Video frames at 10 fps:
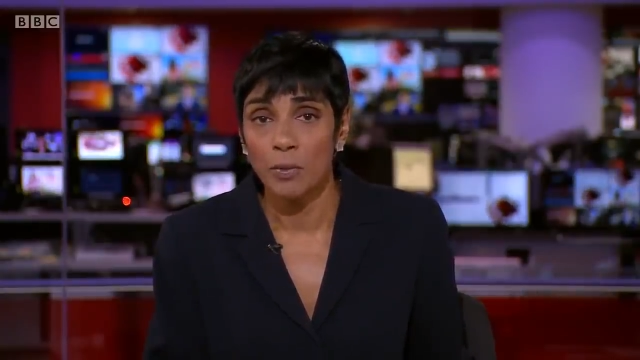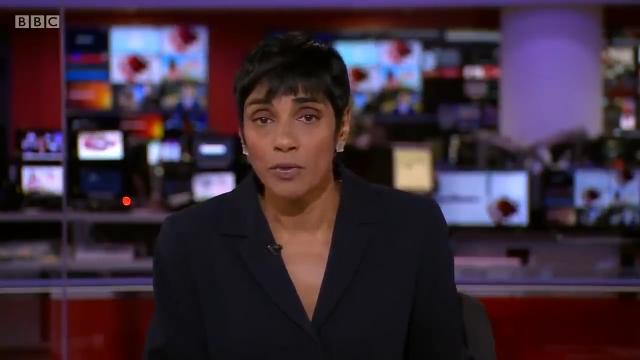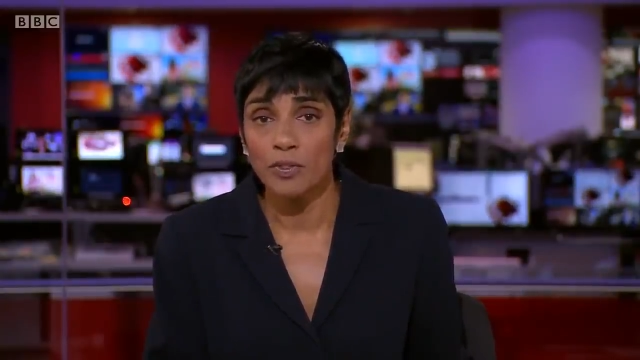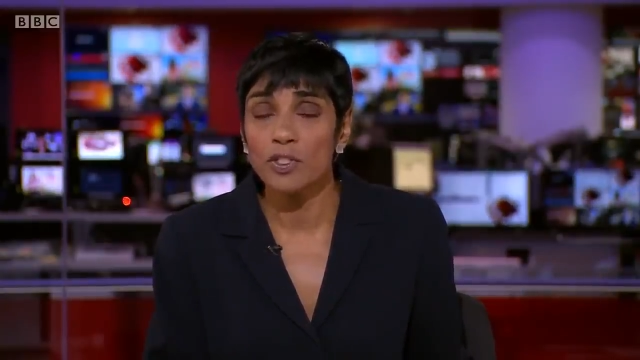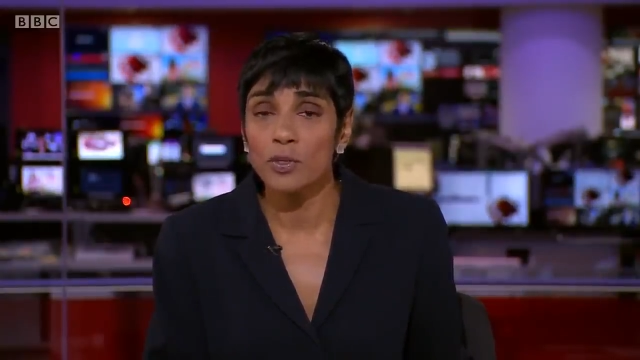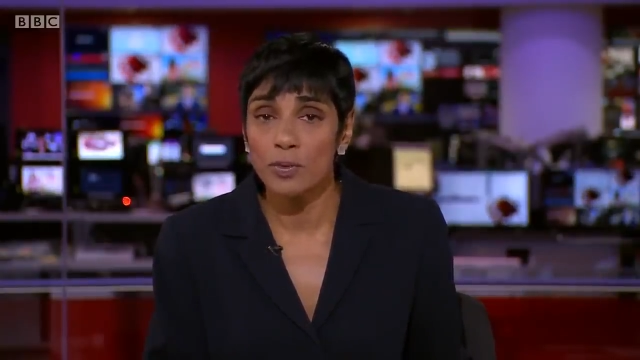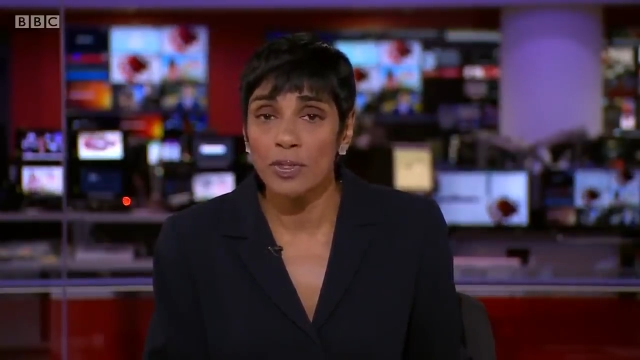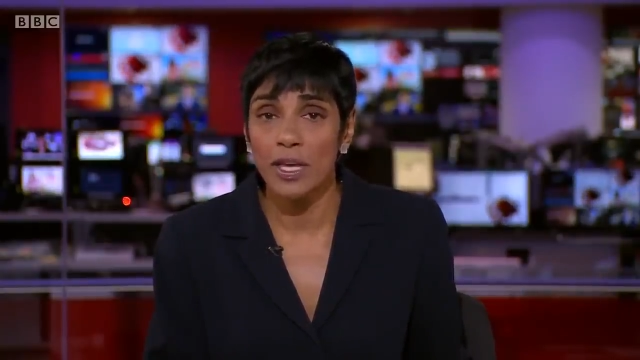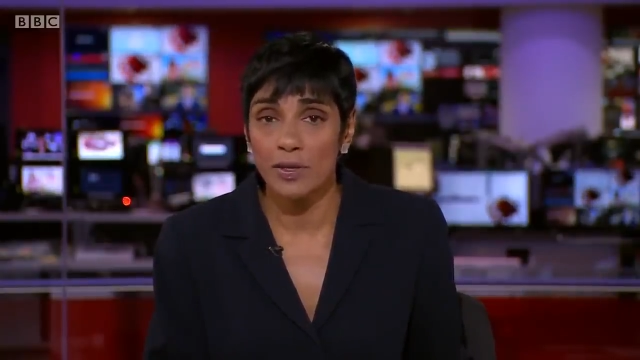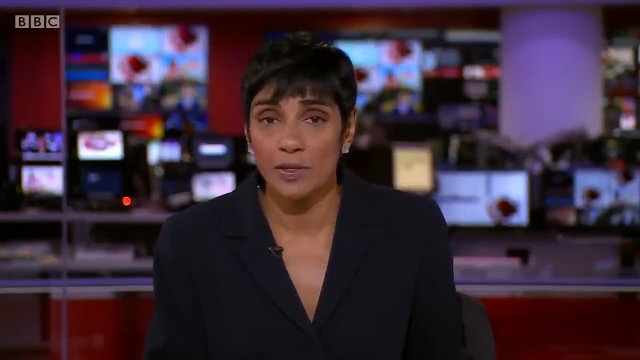More than
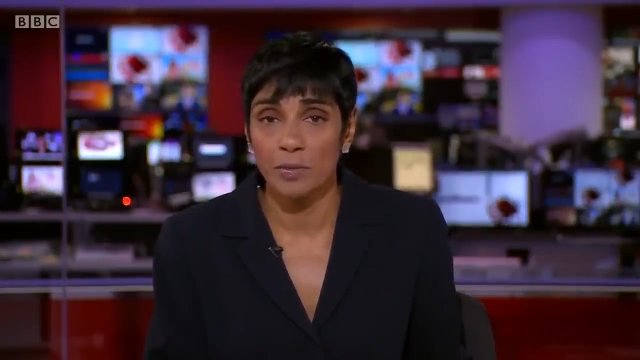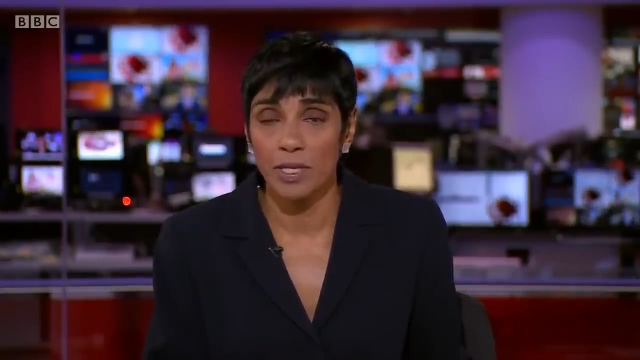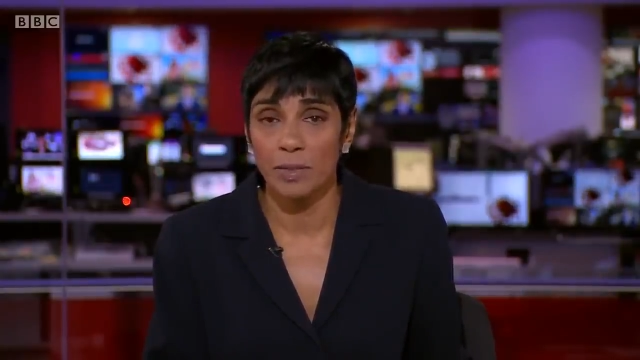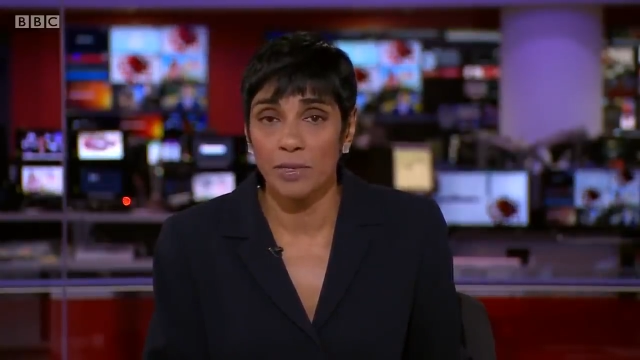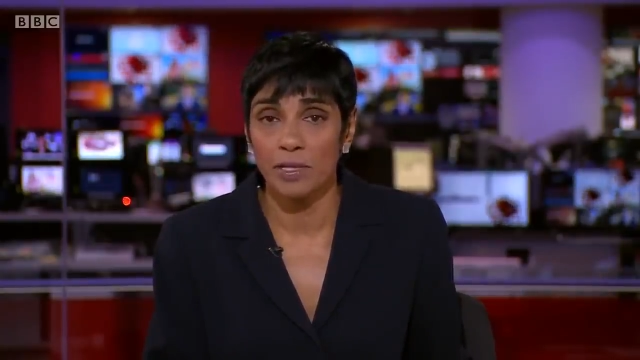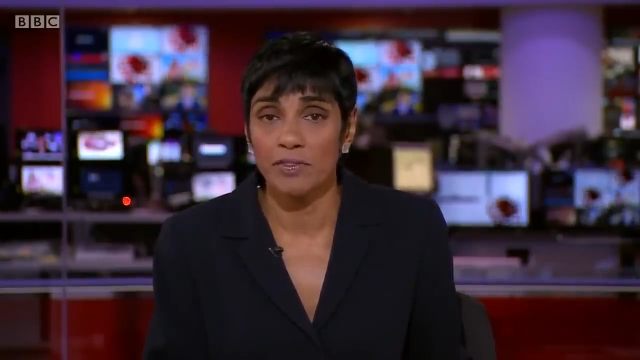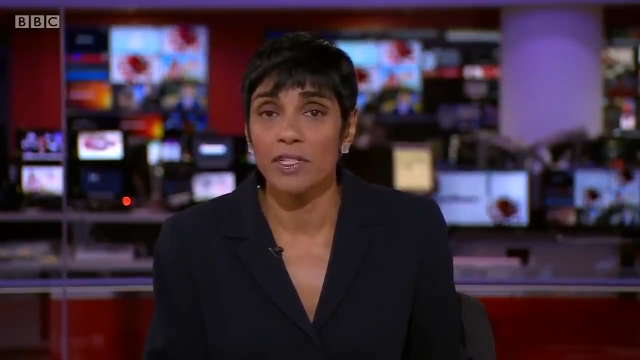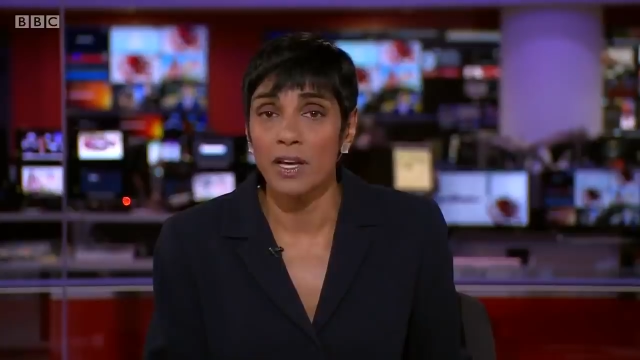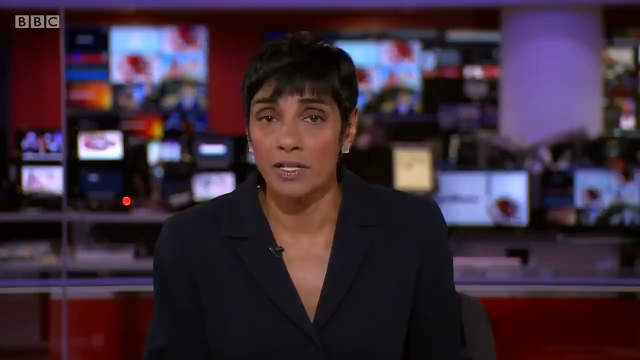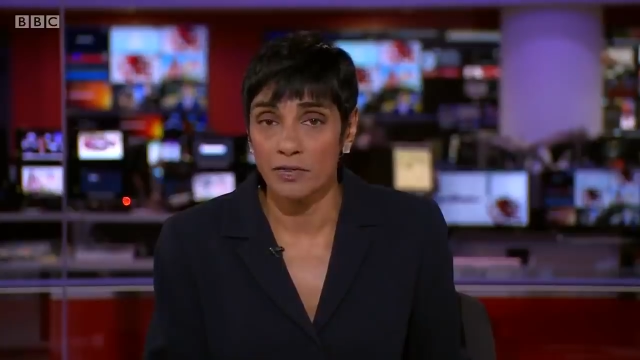2,000 people have
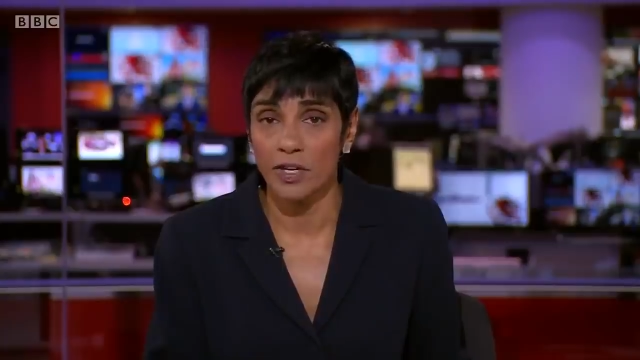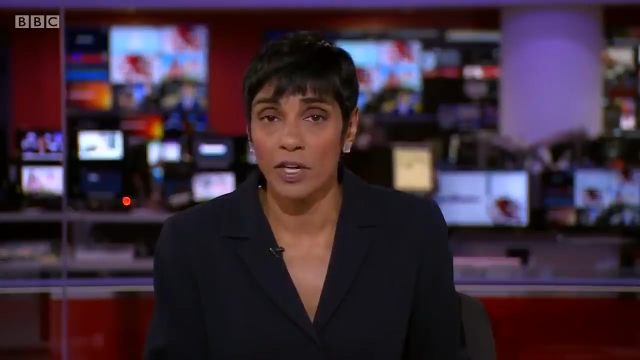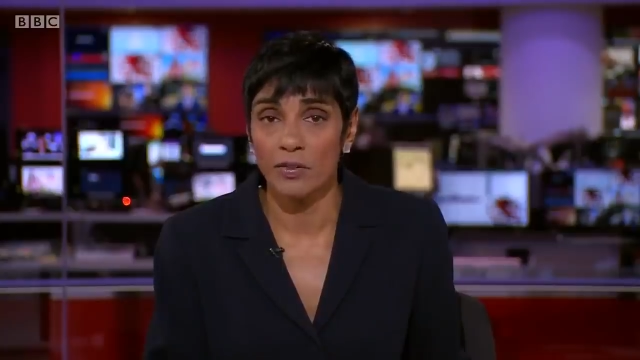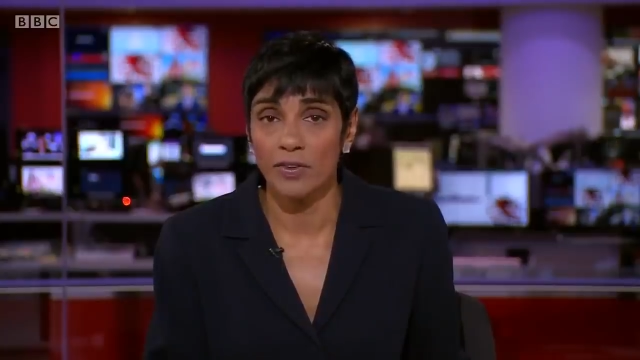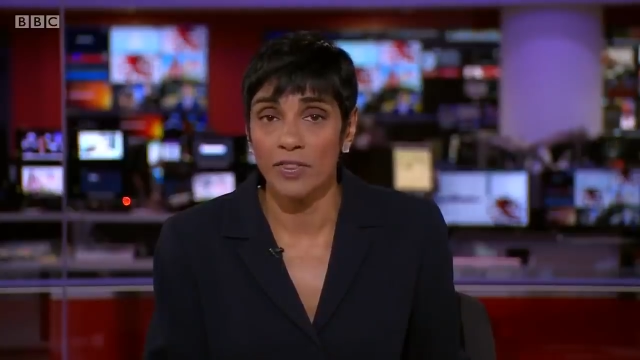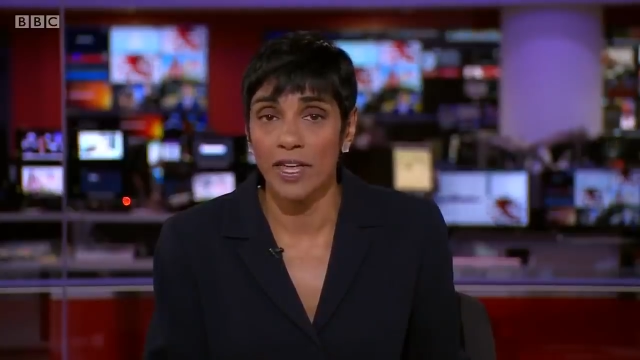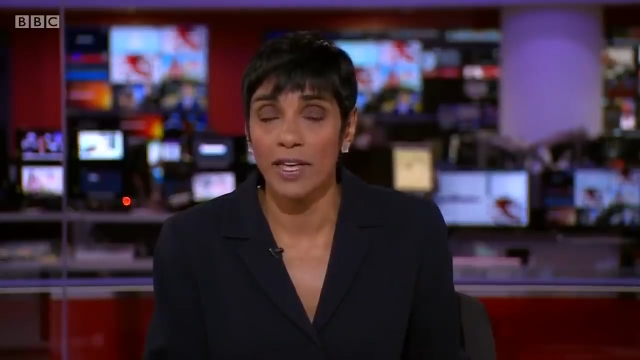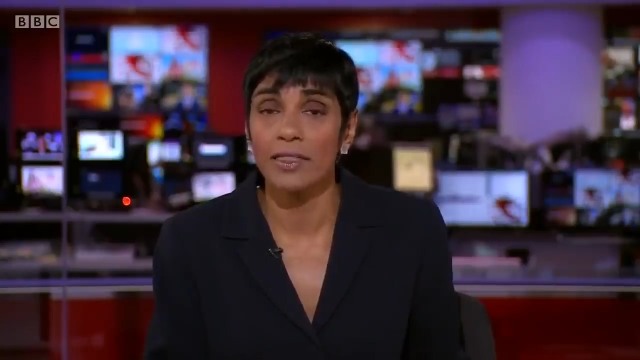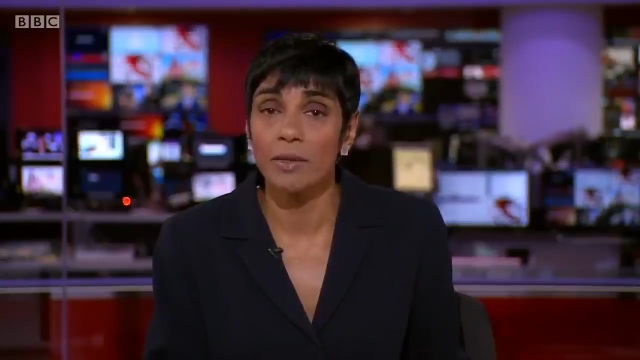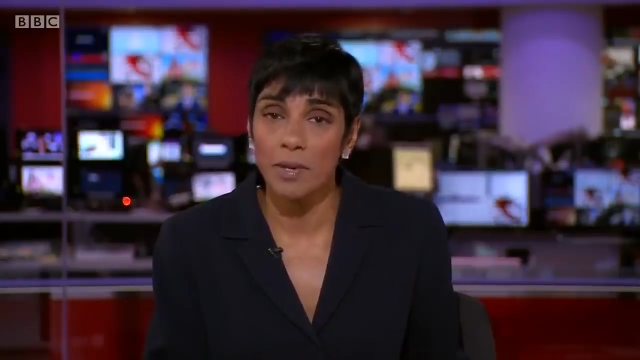died of COVID there
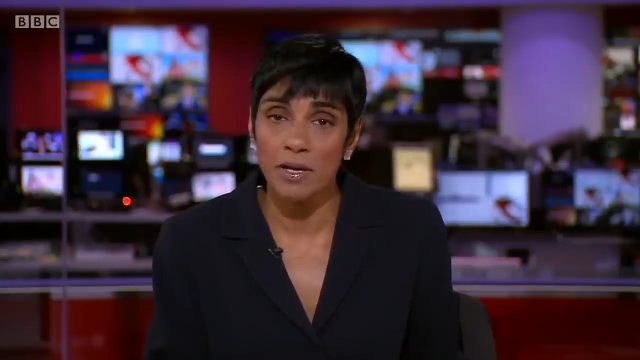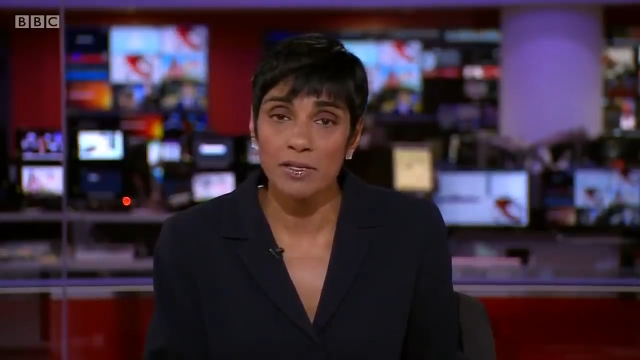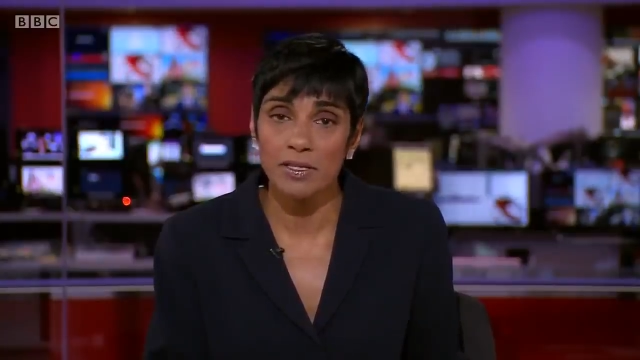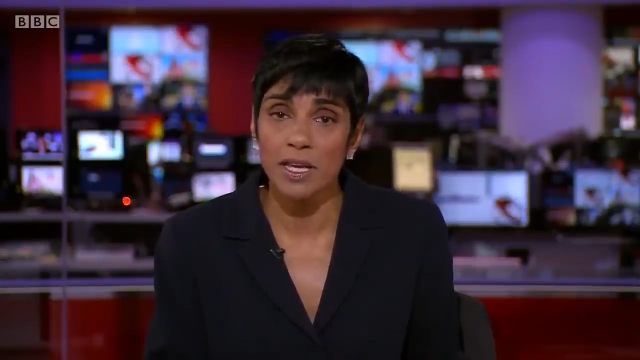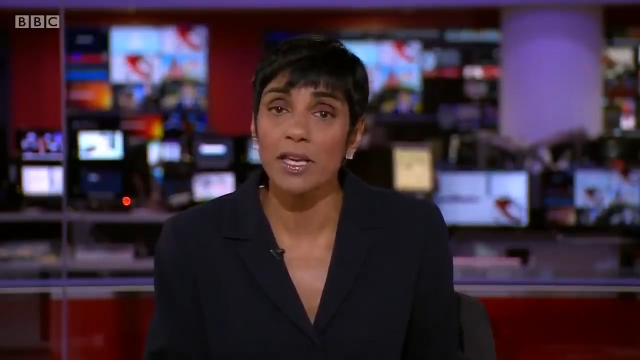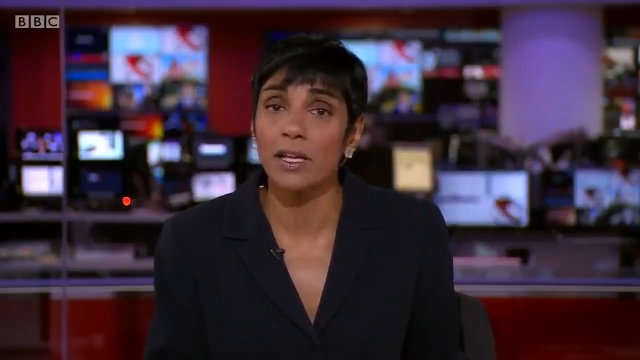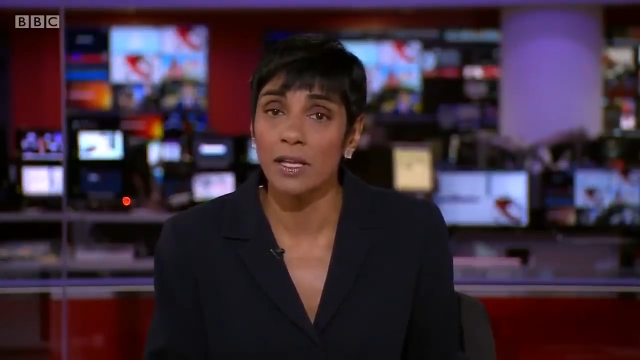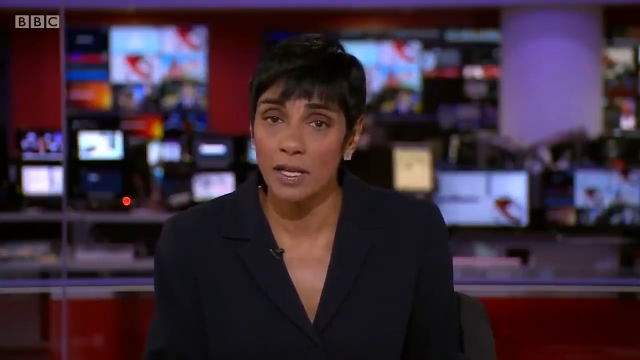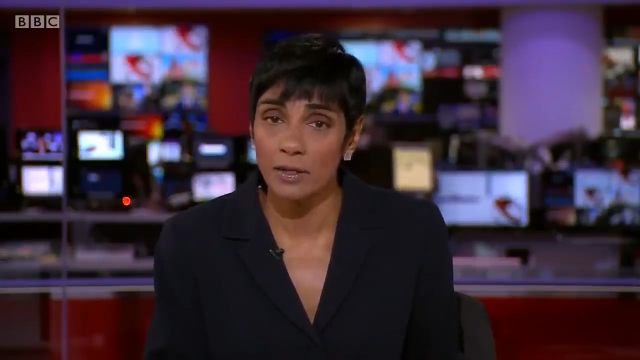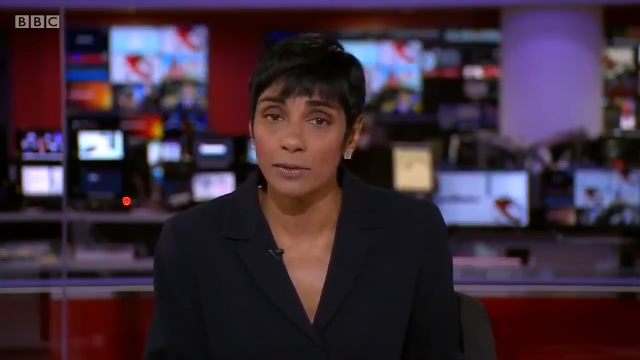in the past day
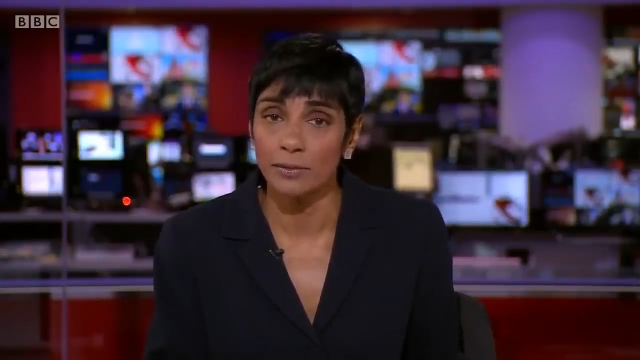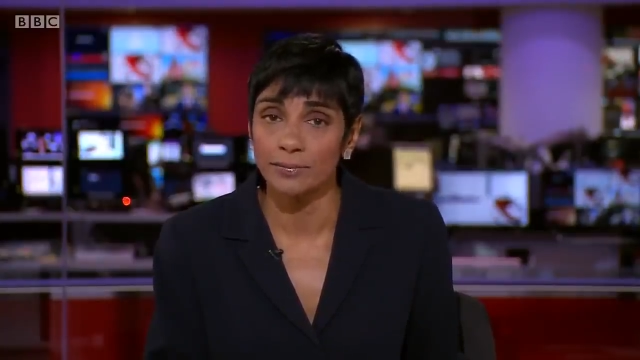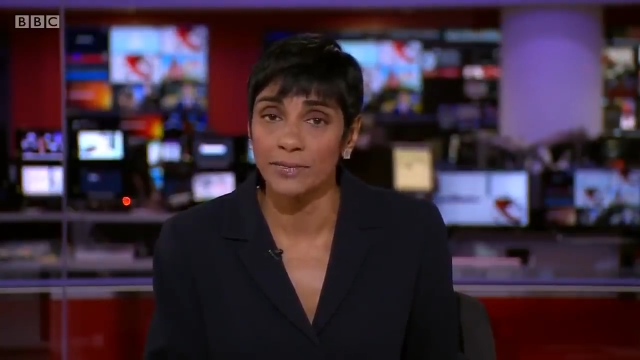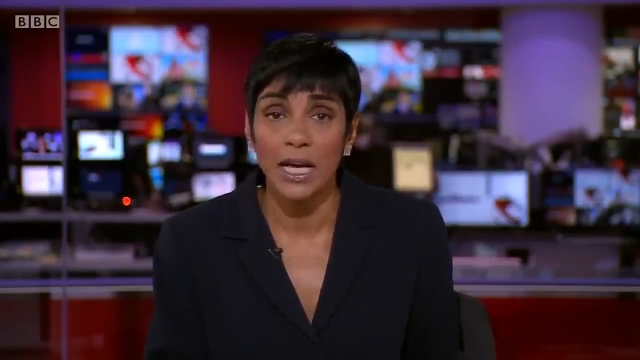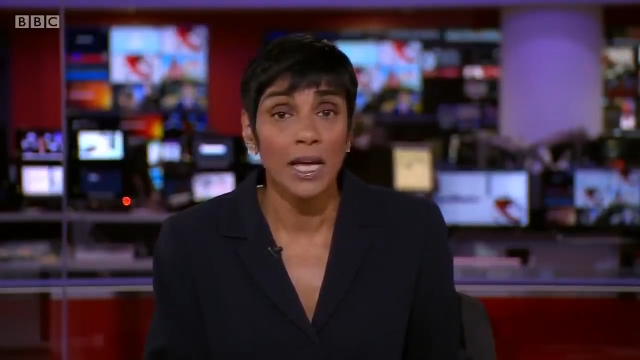alone.